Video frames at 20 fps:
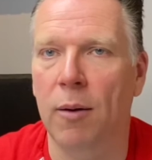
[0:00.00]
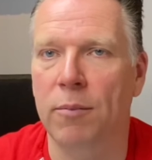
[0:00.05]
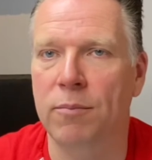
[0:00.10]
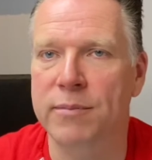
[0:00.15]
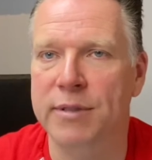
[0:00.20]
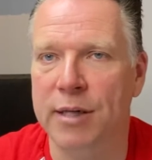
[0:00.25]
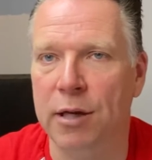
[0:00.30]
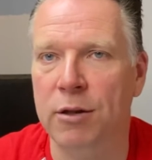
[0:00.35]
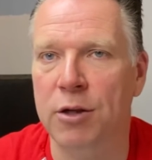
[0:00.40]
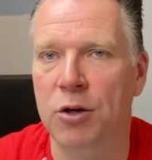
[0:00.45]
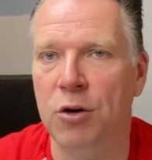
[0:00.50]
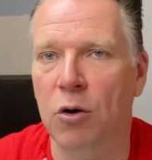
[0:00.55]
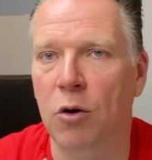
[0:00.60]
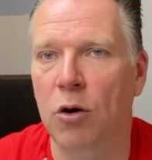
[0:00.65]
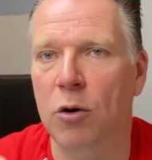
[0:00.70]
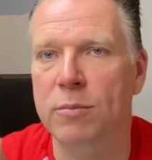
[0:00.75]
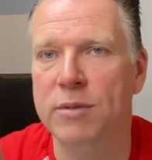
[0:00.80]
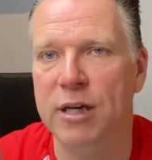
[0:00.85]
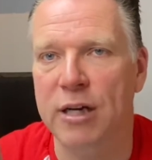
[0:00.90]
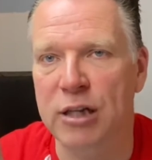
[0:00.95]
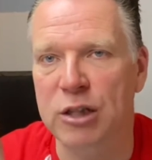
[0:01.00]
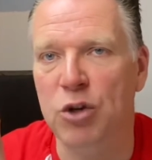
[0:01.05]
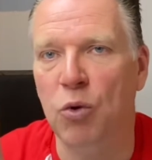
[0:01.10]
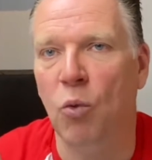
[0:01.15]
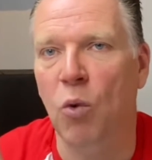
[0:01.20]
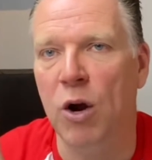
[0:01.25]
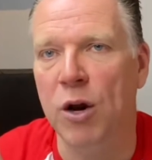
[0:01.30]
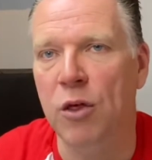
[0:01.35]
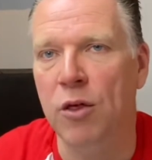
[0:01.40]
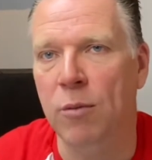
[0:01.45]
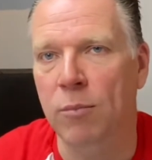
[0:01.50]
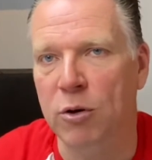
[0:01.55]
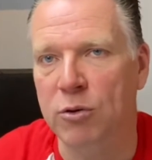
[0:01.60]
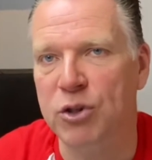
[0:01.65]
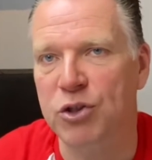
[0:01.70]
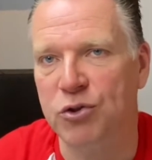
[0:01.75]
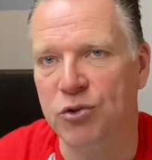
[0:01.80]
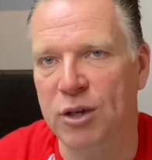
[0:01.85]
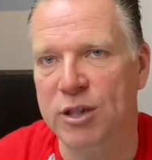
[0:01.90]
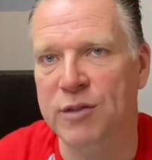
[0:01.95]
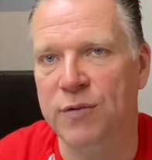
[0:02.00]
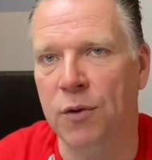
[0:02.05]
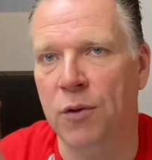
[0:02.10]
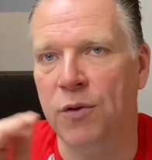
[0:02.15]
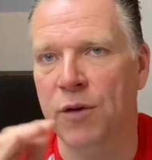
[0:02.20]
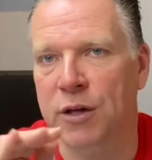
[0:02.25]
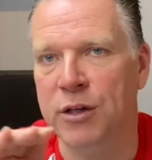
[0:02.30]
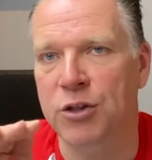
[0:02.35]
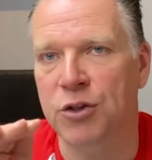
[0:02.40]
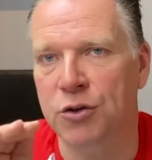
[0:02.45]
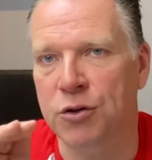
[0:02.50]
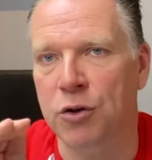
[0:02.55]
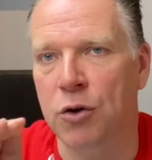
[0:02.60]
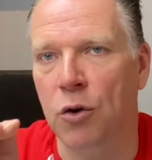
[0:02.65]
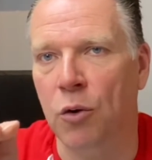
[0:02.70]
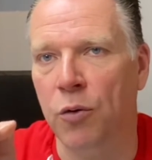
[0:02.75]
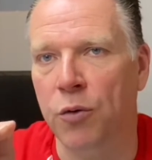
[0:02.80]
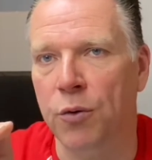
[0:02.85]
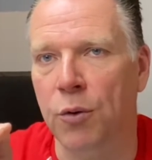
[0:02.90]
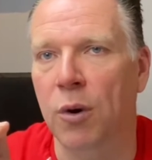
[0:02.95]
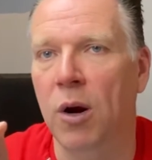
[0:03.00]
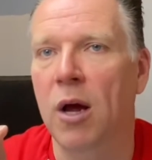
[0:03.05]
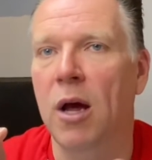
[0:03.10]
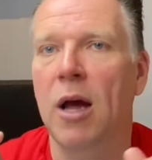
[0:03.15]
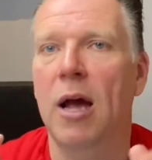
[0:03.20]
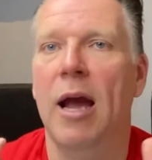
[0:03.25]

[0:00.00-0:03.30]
selling your homes is one of the most stressful things you can go through.